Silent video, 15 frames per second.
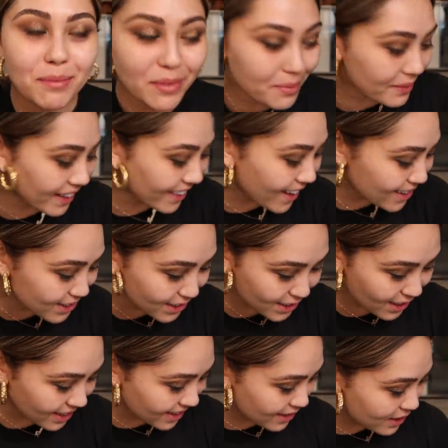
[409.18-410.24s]
I put my lashes
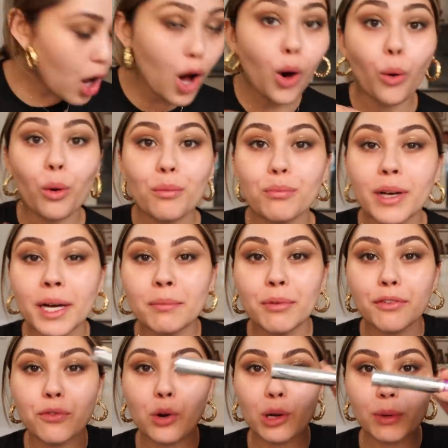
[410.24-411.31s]
on. Oh, but
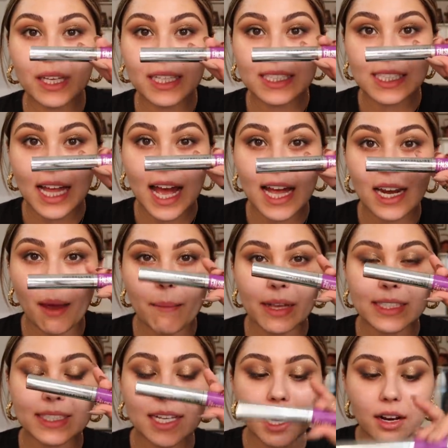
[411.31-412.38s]
before we get to that,
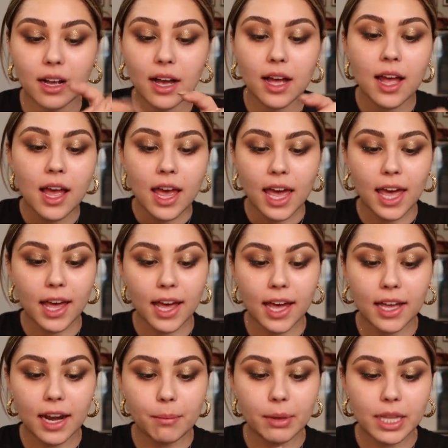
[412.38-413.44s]
mascara,
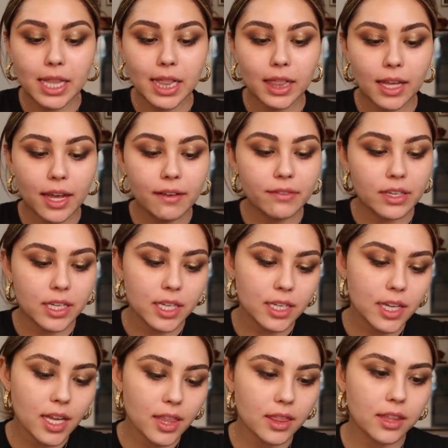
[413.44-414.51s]
and I've been
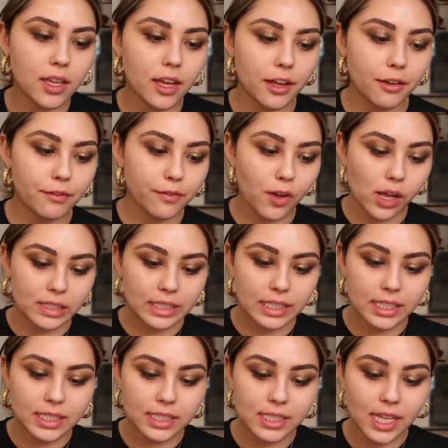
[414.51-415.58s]
loving the
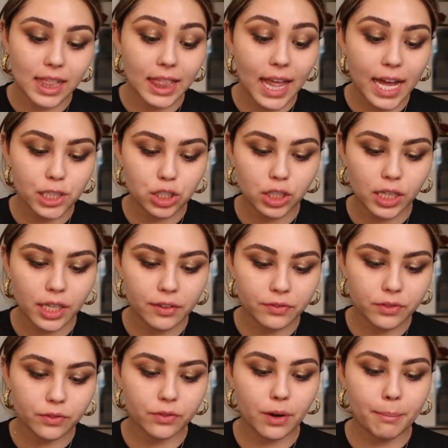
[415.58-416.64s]
Falsies Lash
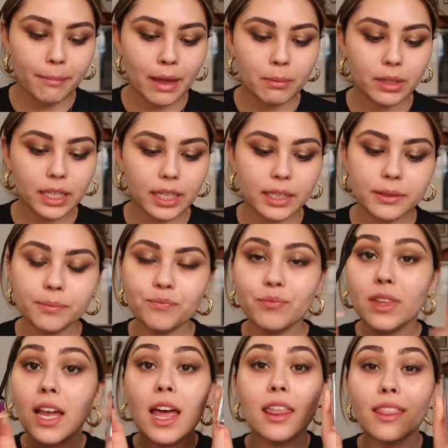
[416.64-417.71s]
Lift from Maybelline.
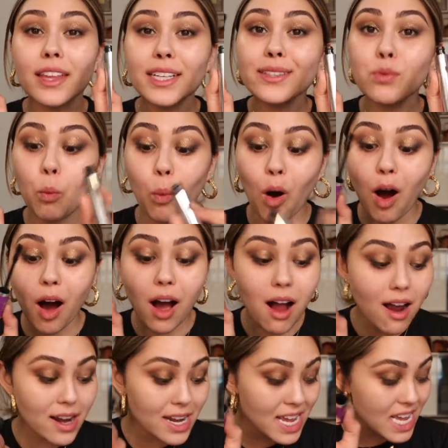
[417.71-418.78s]
This
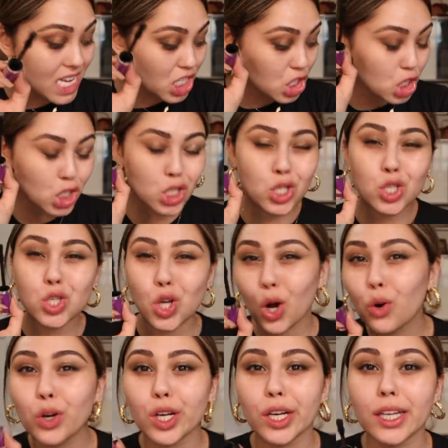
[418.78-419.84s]
wand is
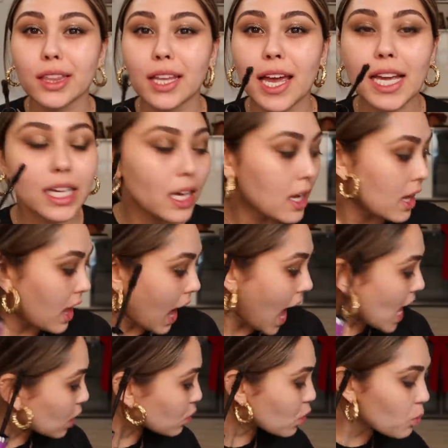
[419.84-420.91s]
so good. Like,
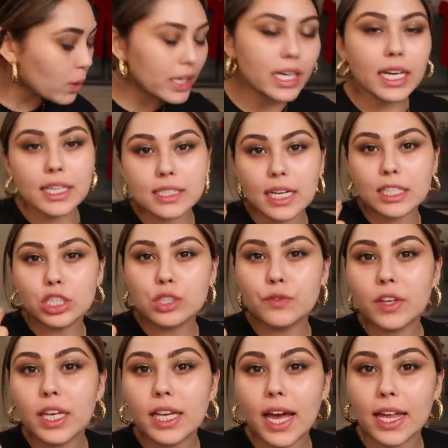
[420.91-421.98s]
I don't know what it is. I just
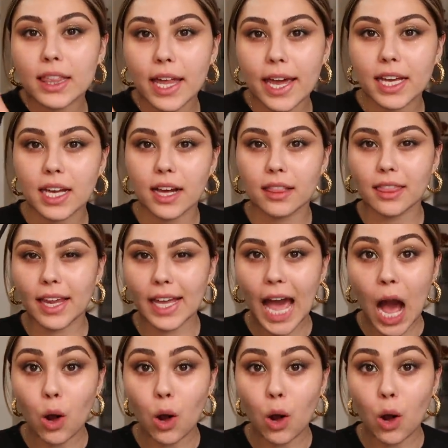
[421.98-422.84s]
feel like I like